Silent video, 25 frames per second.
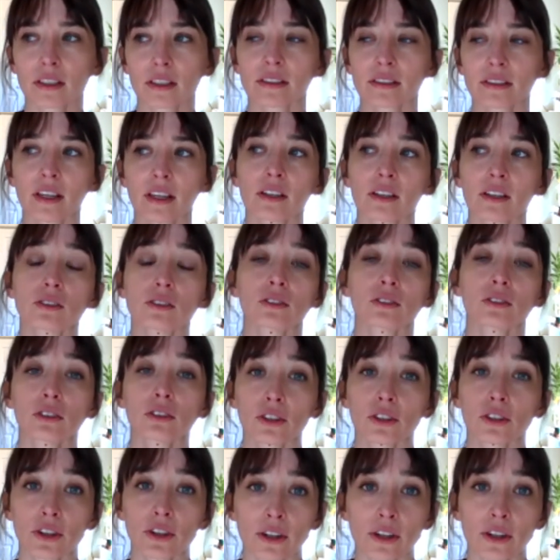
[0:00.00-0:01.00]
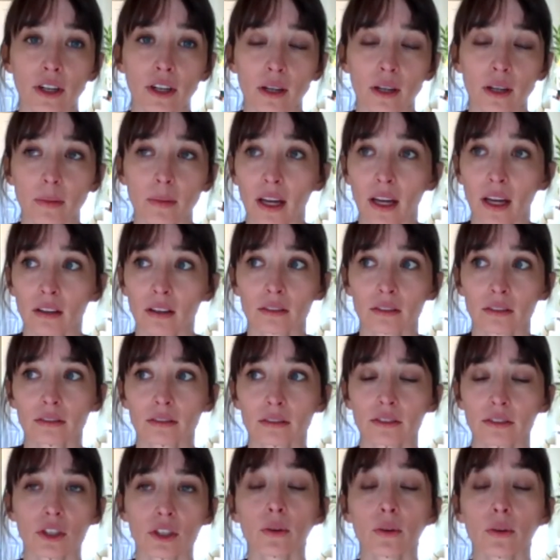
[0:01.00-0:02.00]
excited to learn about
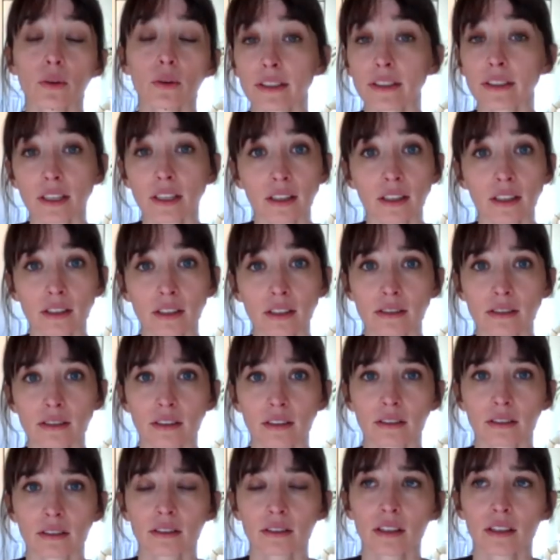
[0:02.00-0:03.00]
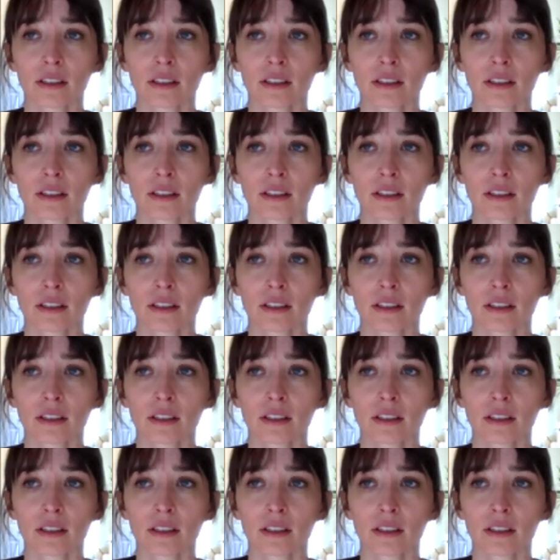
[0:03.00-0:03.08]
new ideas. And